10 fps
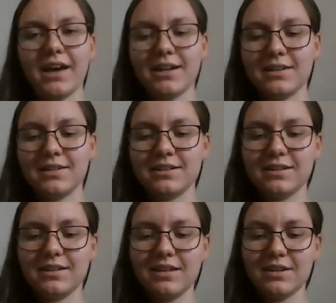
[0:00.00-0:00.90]
And
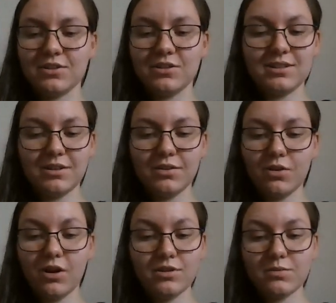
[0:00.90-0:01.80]
there are
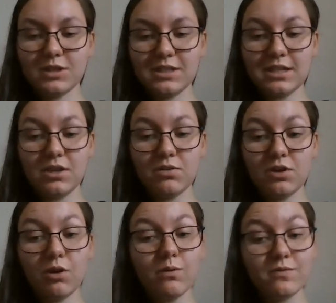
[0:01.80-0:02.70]
still ossuaries that you
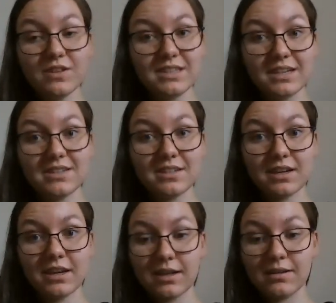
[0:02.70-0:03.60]
can go and visit.
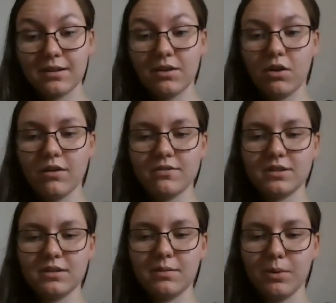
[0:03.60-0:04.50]
And
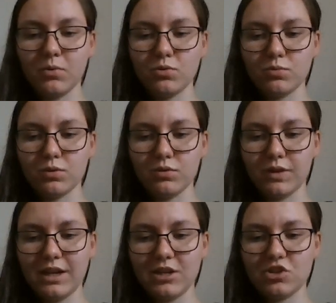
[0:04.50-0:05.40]
often the bones were
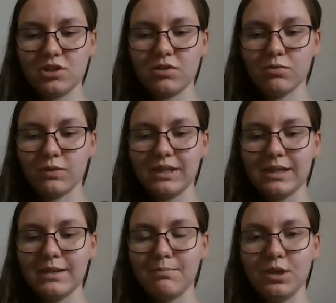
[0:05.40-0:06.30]
arranged in a
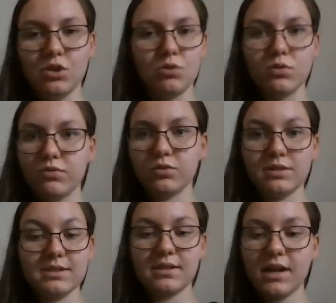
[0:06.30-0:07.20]
really beautiful
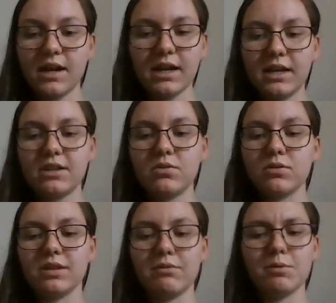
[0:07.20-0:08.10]
design,
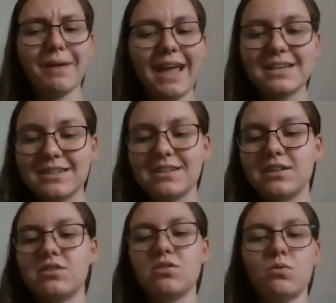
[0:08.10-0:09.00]
or they were
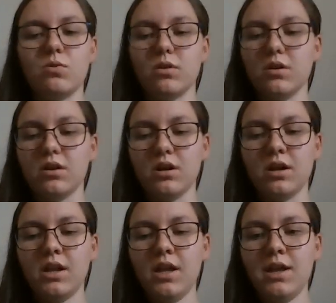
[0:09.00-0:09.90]
painted,
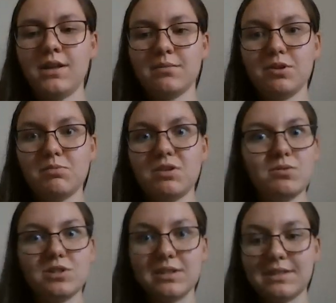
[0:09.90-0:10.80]
or sometimes they
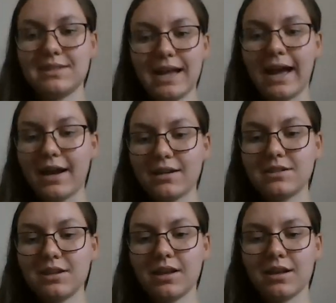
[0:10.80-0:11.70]
were just
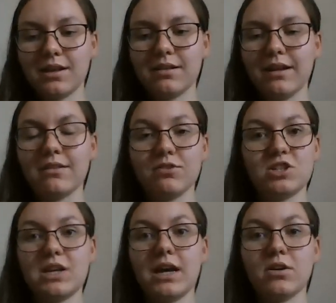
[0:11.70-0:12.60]
stacked, like the
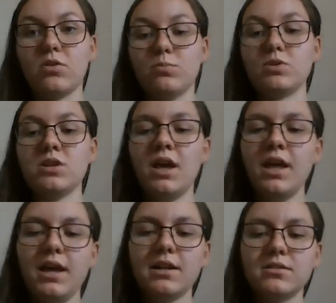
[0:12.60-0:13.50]
French catacombs.
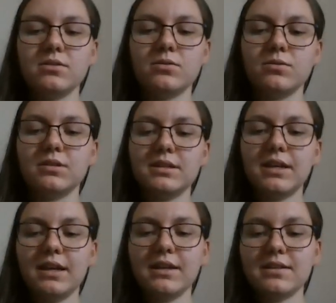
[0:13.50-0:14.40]
And so
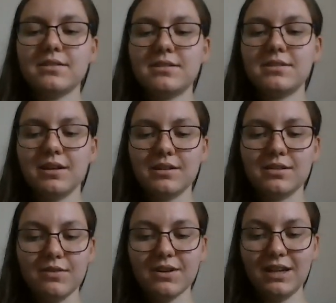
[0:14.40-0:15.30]

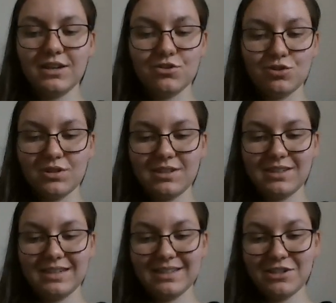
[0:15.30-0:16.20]
it's a very
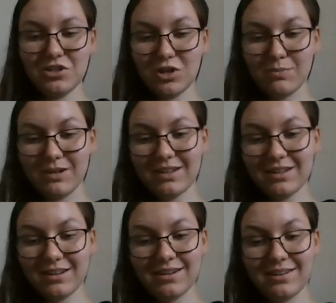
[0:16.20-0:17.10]
interesting
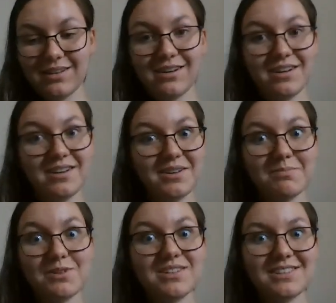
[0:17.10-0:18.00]
topic, and I
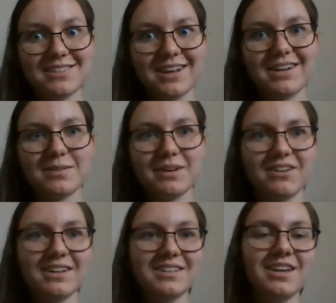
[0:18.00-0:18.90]
am psyched
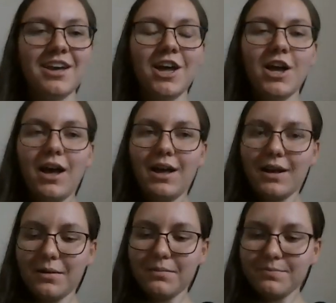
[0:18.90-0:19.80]
about it.
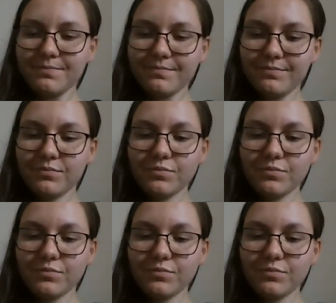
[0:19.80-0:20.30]
Um,